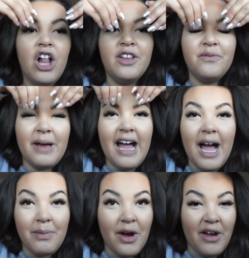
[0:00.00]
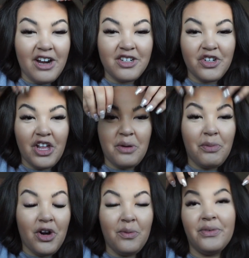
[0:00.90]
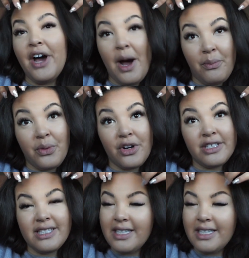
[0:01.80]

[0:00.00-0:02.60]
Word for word: all of my eyebrow hairs are like permed upwards.